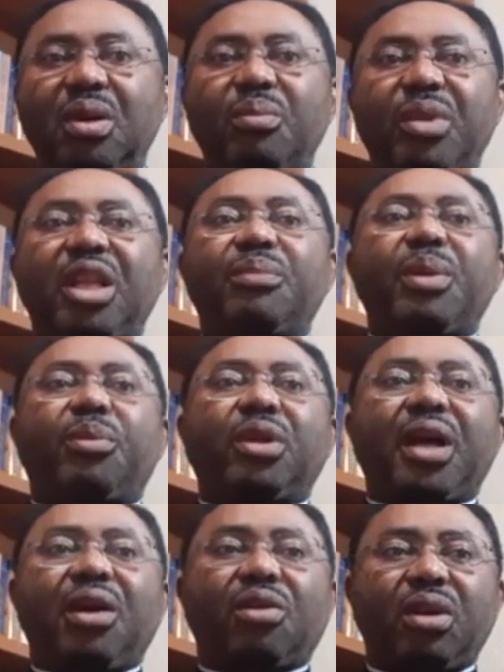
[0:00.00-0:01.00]
Many people
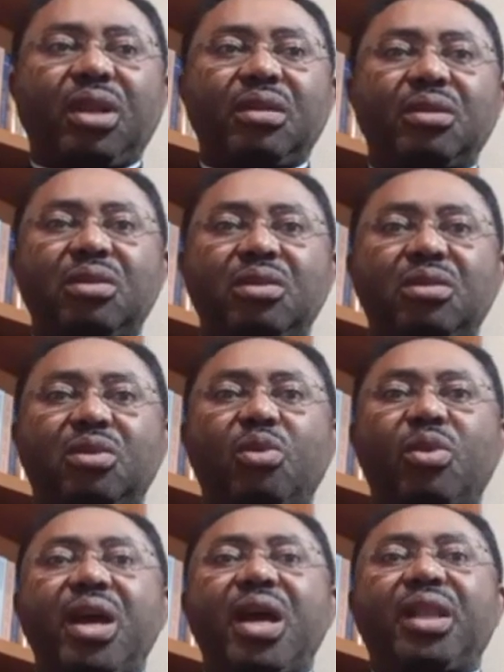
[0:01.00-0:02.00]
are running to
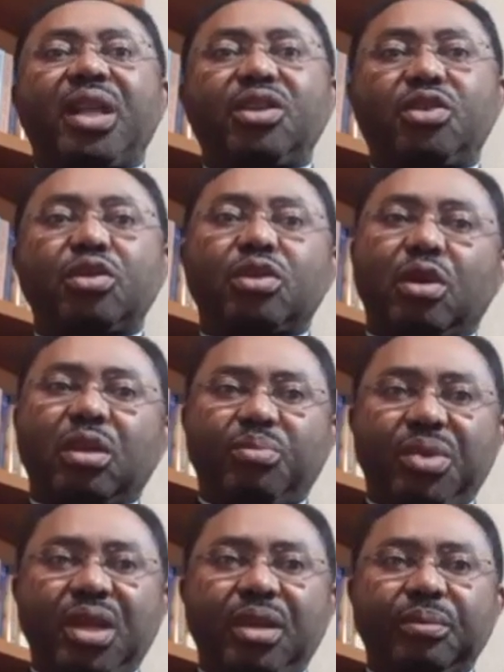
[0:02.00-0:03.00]
where they should not
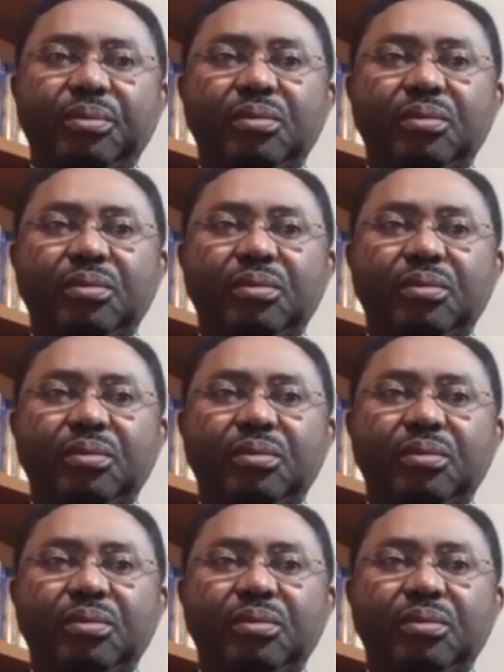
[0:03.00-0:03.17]
be.